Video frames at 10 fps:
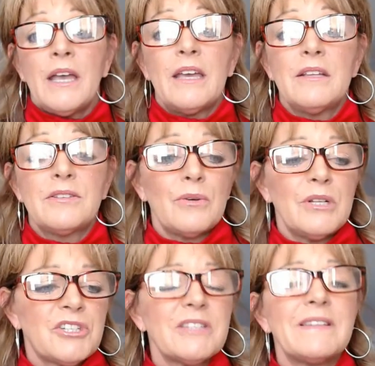And so
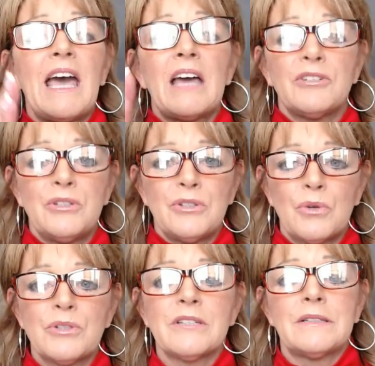it's just the attitude
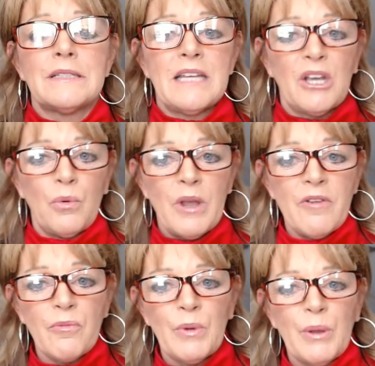towards it, not to take away
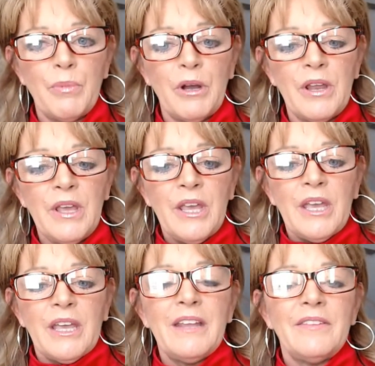from it. But
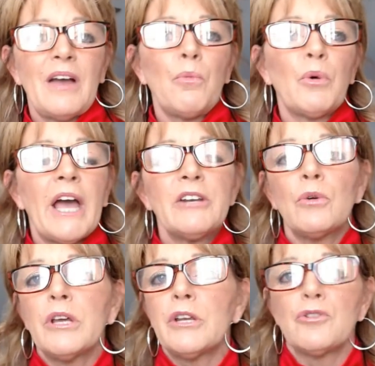in what I
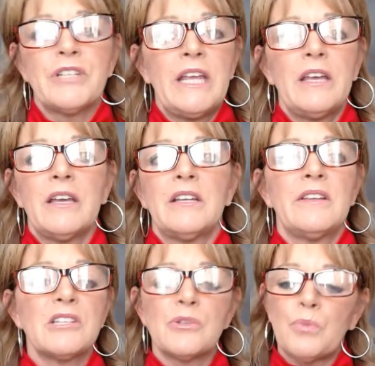don't understand, and
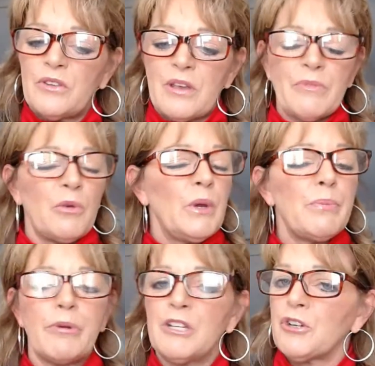this is what something we
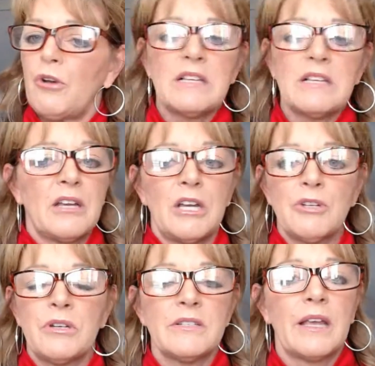preach across the
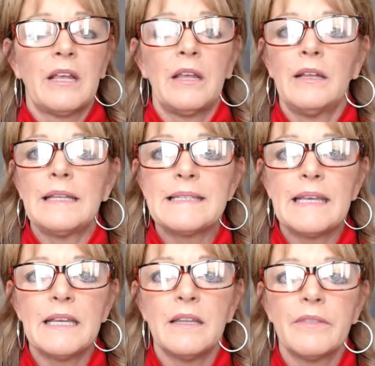country, is like,
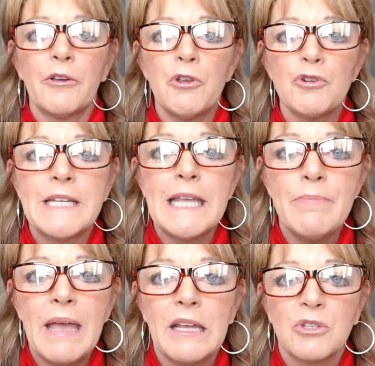listen, they're your
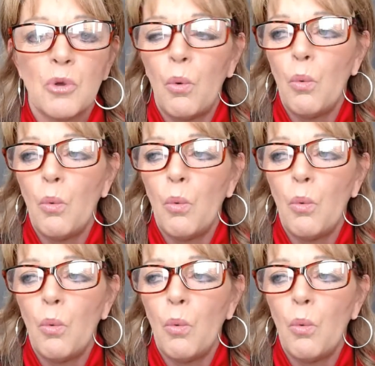teammates.